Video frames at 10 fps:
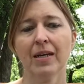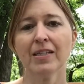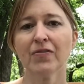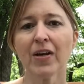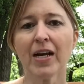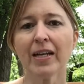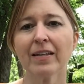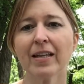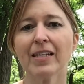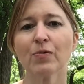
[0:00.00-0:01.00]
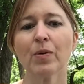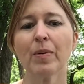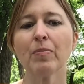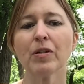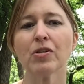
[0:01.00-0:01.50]
that's fine. That's
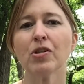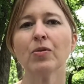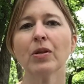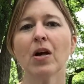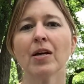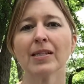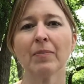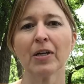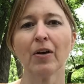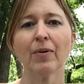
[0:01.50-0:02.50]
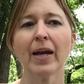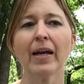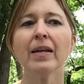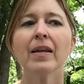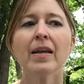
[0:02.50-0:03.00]
what people used to do a long time ago,
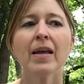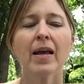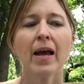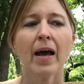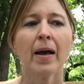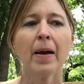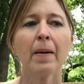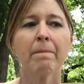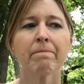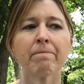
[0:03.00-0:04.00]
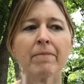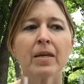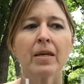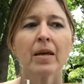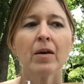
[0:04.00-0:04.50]
right?
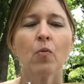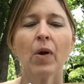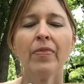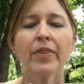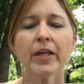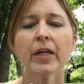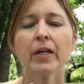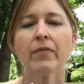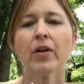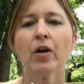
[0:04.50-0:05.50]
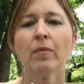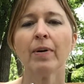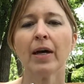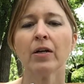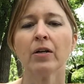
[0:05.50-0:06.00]
1/3 of the
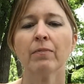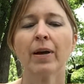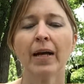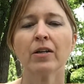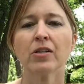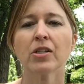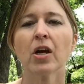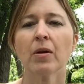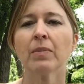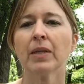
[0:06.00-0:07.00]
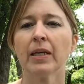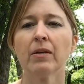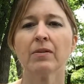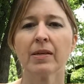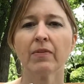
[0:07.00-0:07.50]
home buyers are
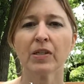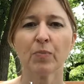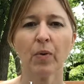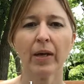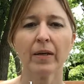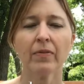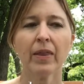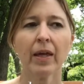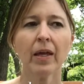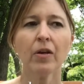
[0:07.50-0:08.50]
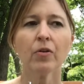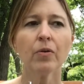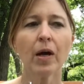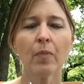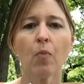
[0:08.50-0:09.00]
millennials at this point. They
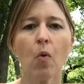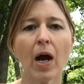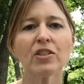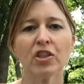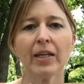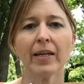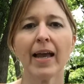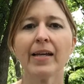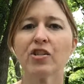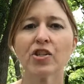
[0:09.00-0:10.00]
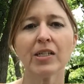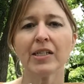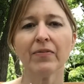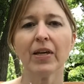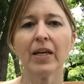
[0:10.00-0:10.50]
grew up watching
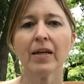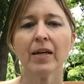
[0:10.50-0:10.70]
HGTV,